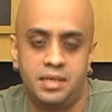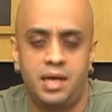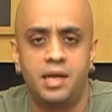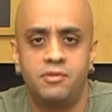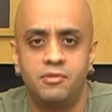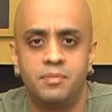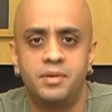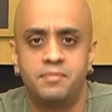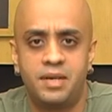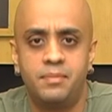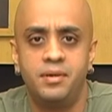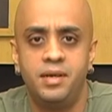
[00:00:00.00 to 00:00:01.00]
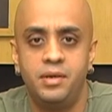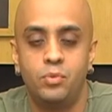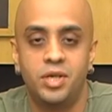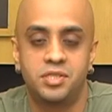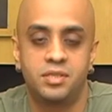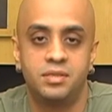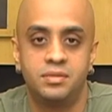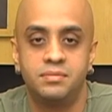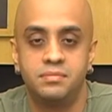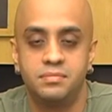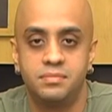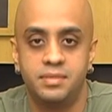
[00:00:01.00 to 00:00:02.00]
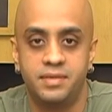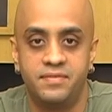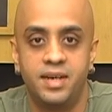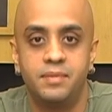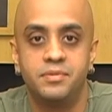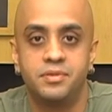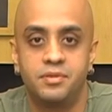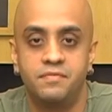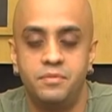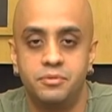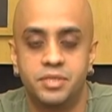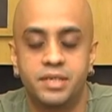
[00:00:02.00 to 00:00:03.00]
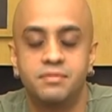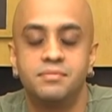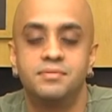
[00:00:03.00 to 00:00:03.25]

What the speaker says: I grew up in a primarily Western environment of music.